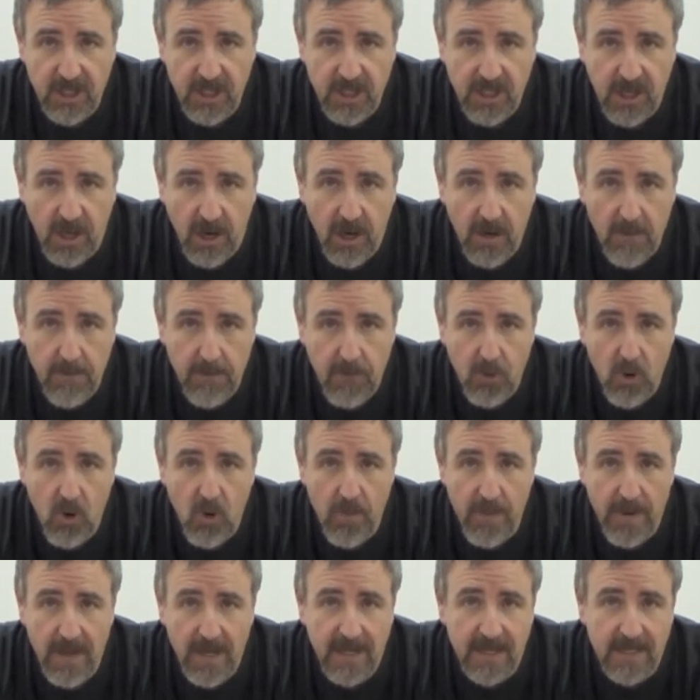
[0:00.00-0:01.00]
start
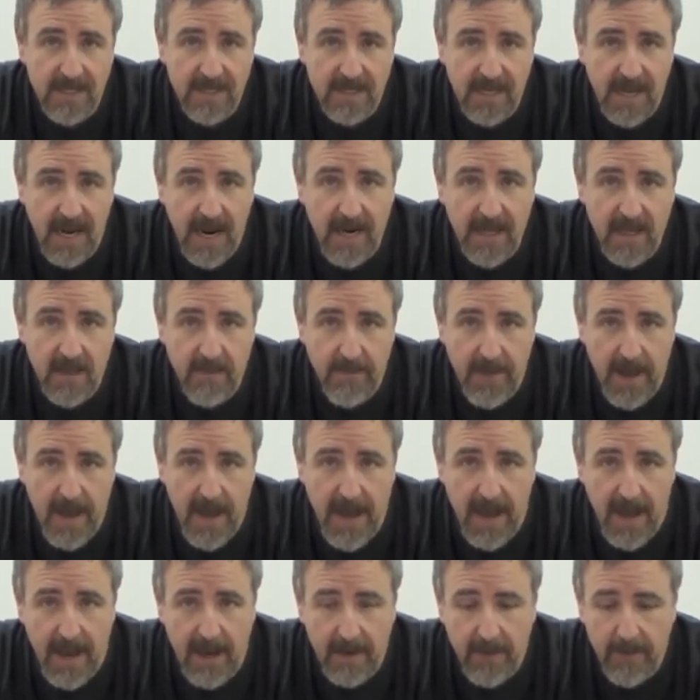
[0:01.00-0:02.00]
pooping inside the
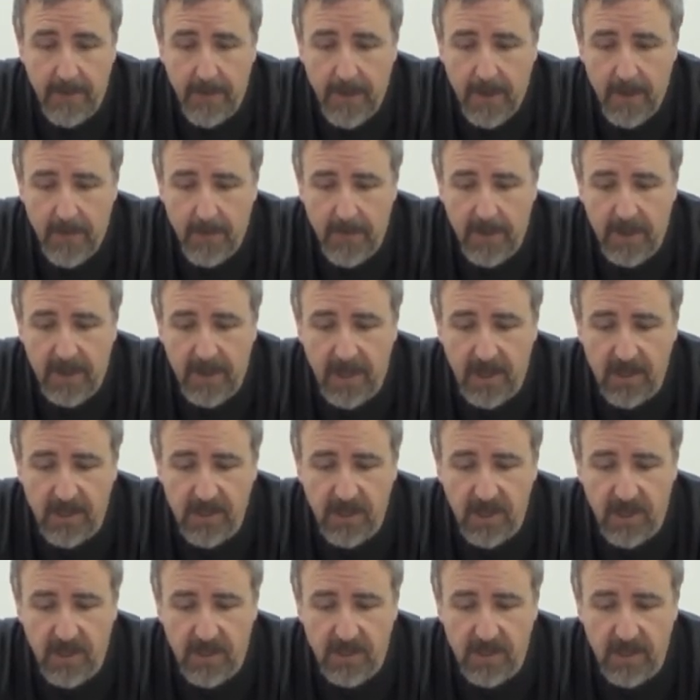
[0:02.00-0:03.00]
bag
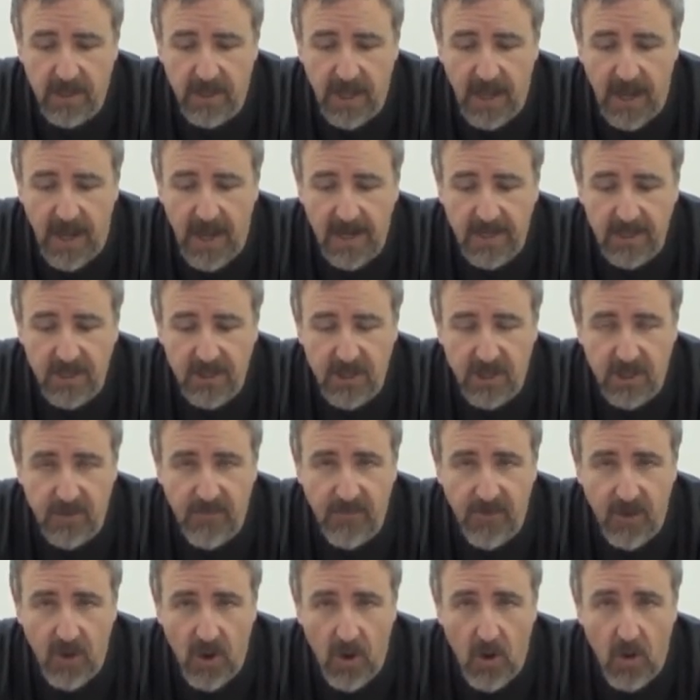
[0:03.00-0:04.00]
because the oxygen
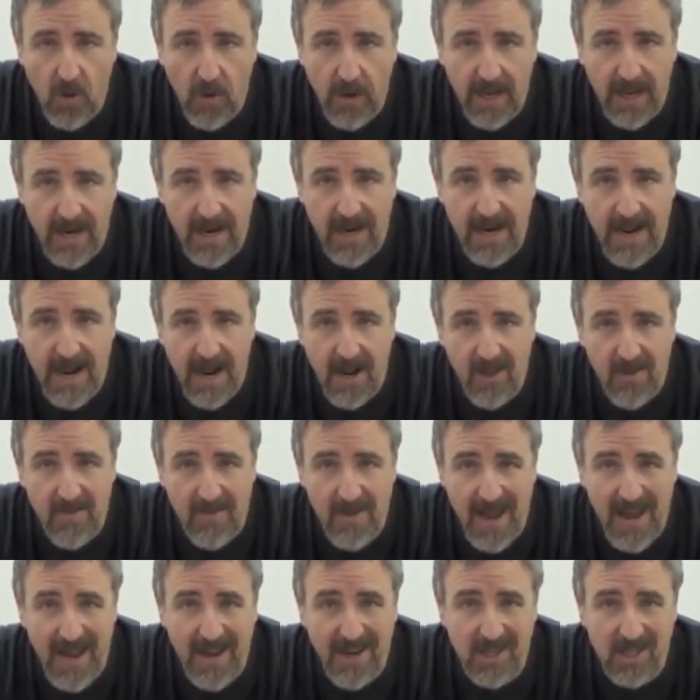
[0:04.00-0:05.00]
flow in and out of the
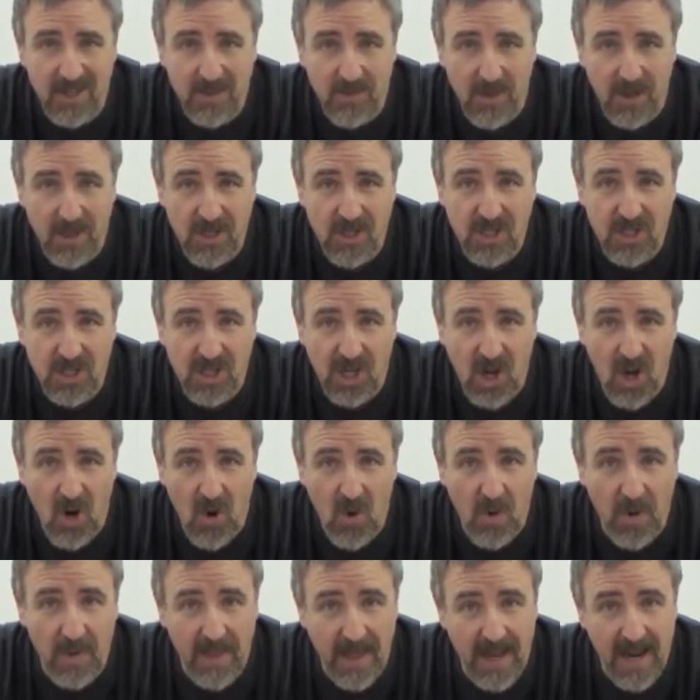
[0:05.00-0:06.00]
bag is much
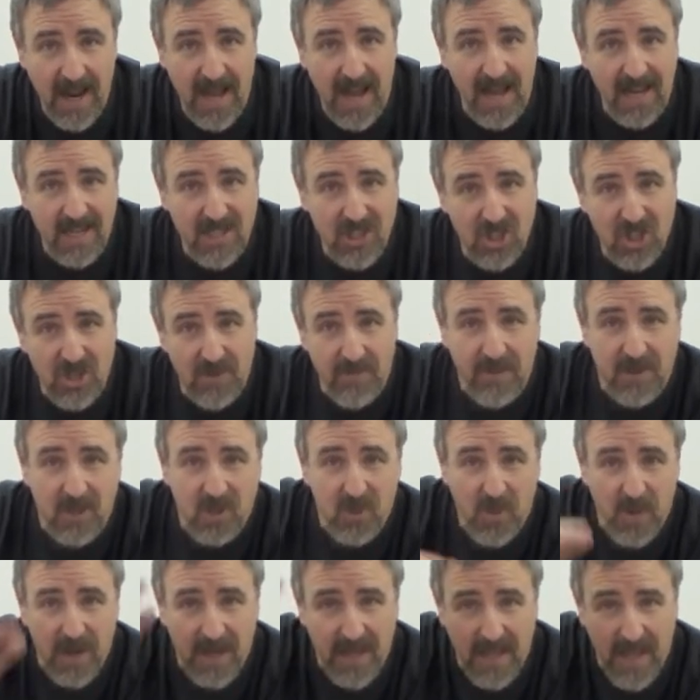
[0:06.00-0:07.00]
slower than oxygen
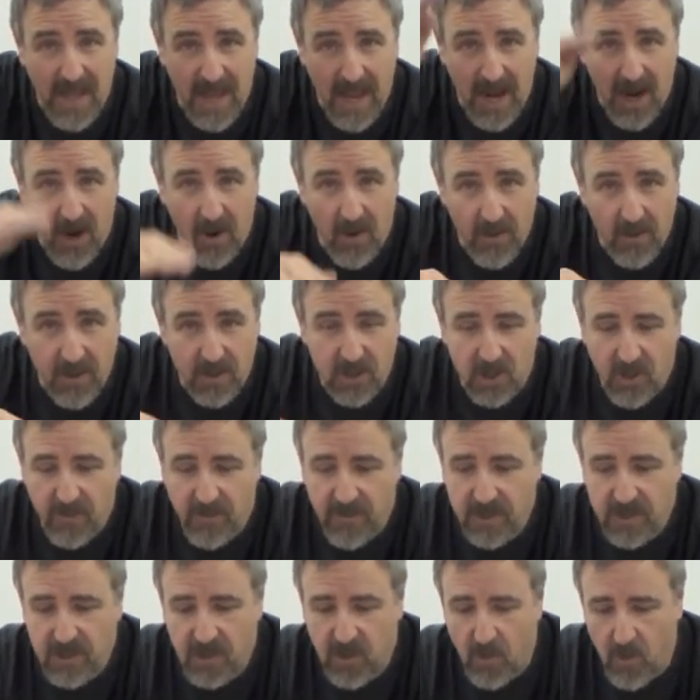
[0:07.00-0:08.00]
between the air and the
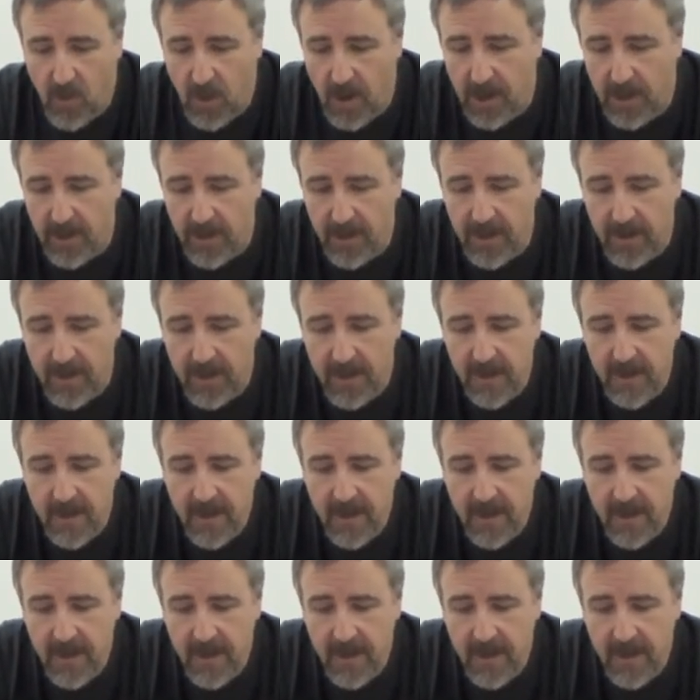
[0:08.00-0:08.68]
surface of the water,